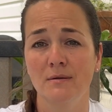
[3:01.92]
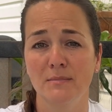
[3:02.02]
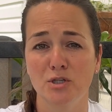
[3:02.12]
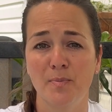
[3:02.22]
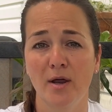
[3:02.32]

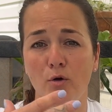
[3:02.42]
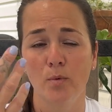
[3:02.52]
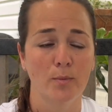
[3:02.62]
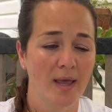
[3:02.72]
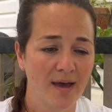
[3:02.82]
much better
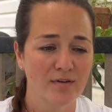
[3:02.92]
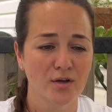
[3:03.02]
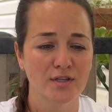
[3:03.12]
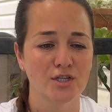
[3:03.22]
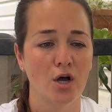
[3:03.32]
when we have it
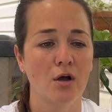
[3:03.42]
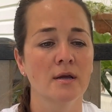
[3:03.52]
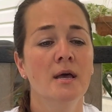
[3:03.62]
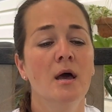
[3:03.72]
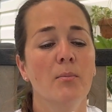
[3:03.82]
on the dog,
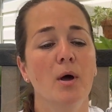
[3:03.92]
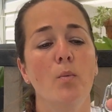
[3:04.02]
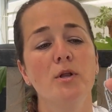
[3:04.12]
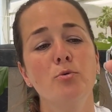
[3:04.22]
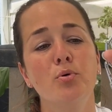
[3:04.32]
but
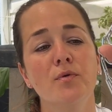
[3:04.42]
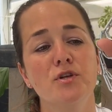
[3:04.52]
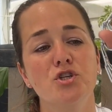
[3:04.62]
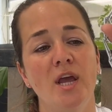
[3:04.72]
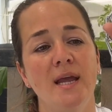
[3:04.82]
when you pull the
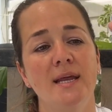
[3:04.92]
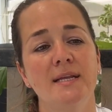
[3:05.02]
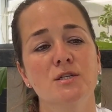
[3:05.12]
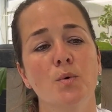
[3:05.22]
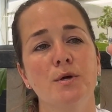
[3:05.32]
chain, it
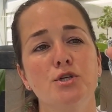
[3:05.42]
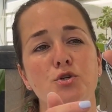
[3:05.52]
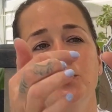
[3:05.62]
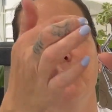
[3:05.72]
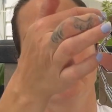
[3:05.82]
is going
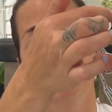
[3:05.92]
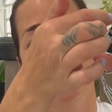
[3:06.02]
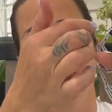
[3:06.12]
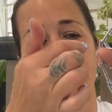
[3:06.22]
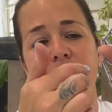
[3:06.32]
to
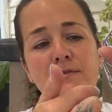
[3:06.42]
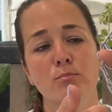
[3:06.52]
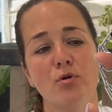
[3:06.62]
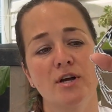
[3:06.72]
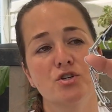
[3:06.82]
provide even
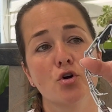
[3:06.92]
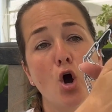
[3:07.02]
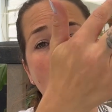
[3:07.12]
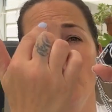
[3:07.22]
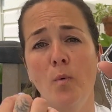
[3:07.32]
pressure
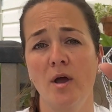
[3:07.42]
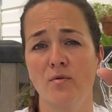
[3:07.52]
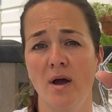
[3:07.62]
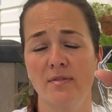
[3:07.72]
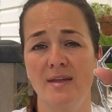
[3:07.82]
all the way
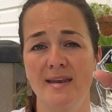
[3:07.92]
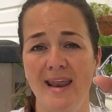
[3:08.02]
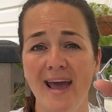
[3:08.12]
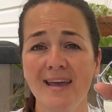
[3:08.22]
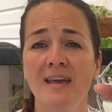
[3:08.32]
around the
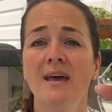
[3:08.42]
neck,